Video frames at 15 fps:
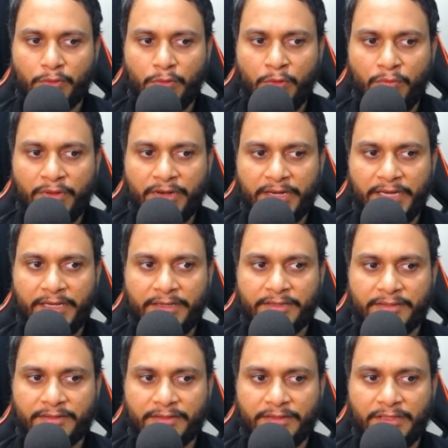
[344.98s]
overwrite
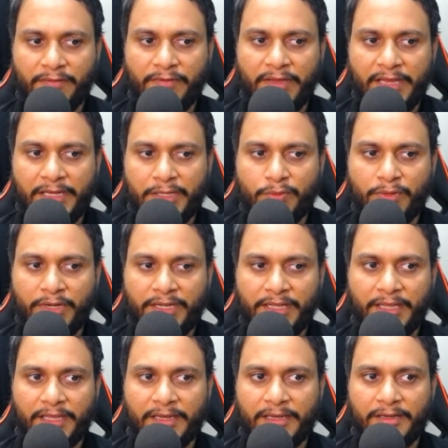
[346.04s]
the value at
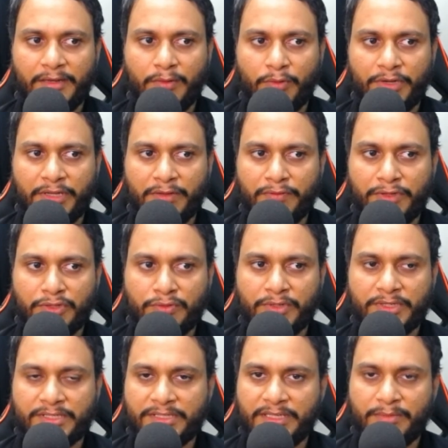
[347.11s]
l whatever you
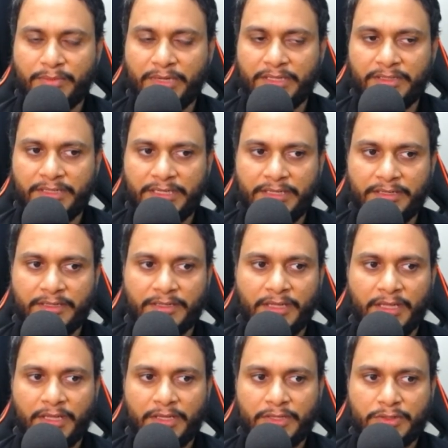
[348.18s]
are seeing by the reader
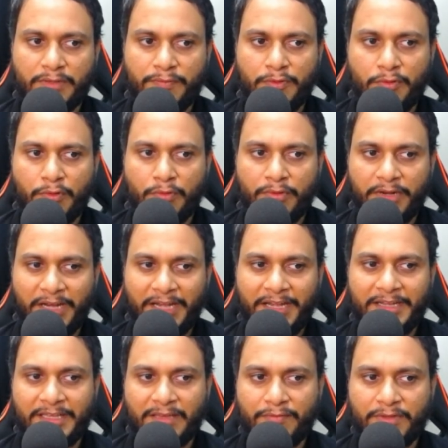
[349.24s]
so if you
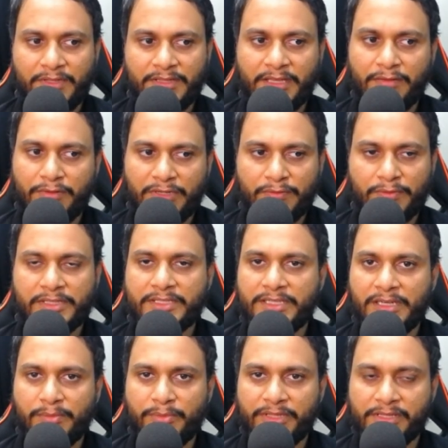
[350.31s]
overwrite a with a it will
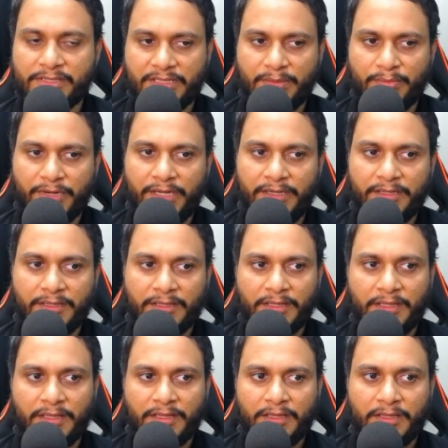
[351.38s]
still be the same right
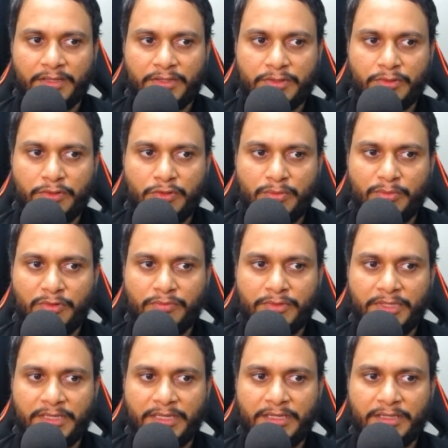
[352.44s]
so you move
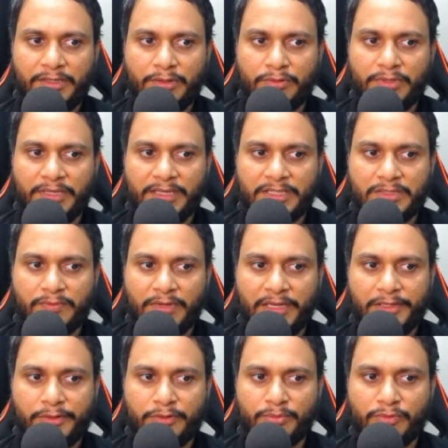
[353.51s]
the reader to the next
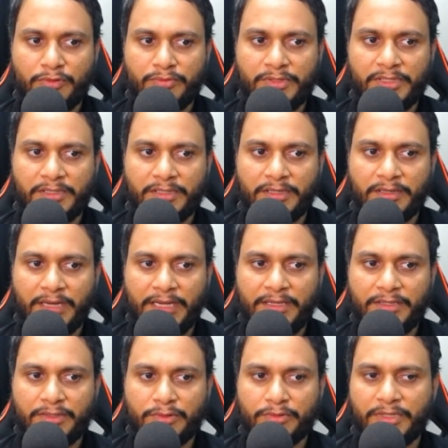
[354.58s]
value you move the
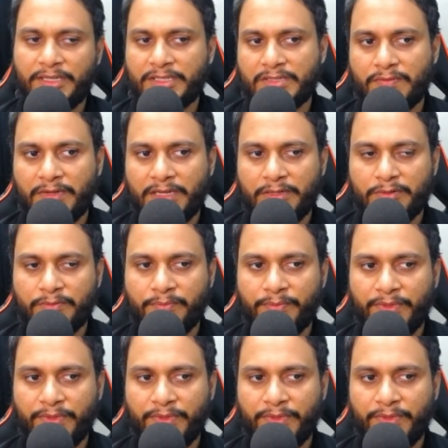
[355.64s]
writer to the next value